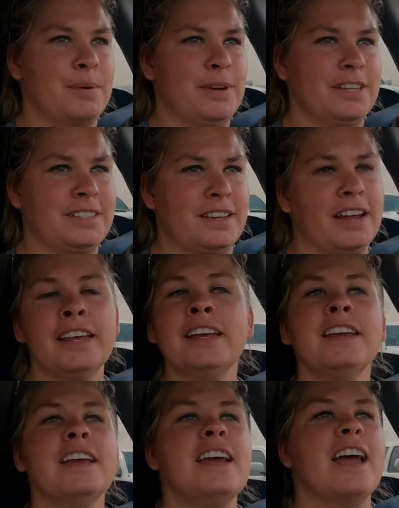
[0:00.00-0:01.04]
I'm
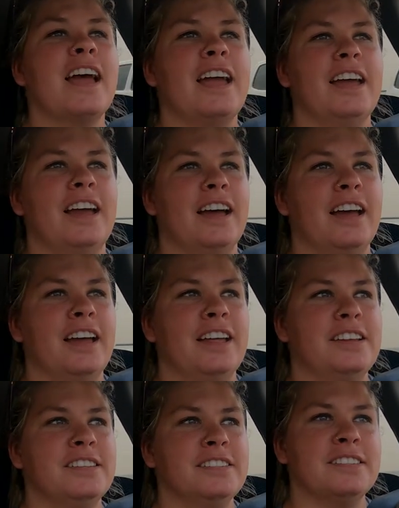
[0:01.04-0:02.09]
excited.
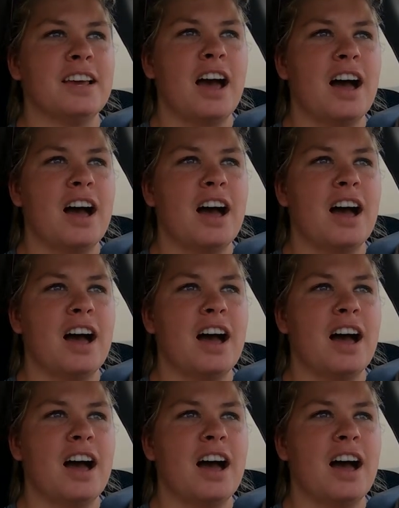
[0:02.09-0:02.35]
And